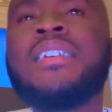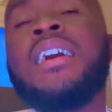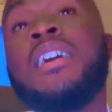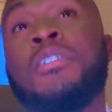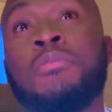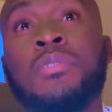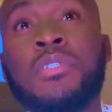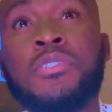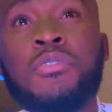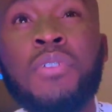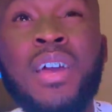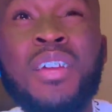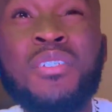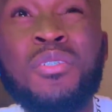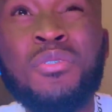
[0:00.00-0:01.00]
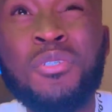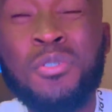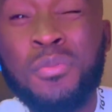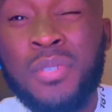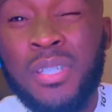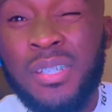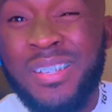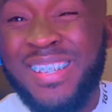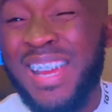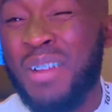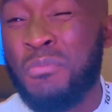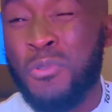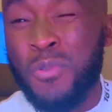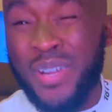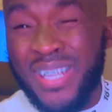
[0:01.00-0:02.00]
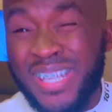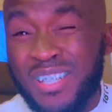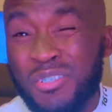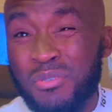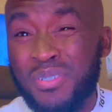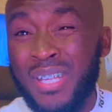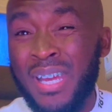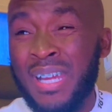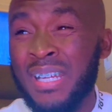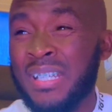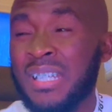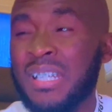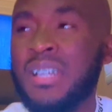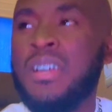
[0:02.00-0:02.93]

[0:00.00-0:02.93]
I will try to shoot it. I'm working tonight.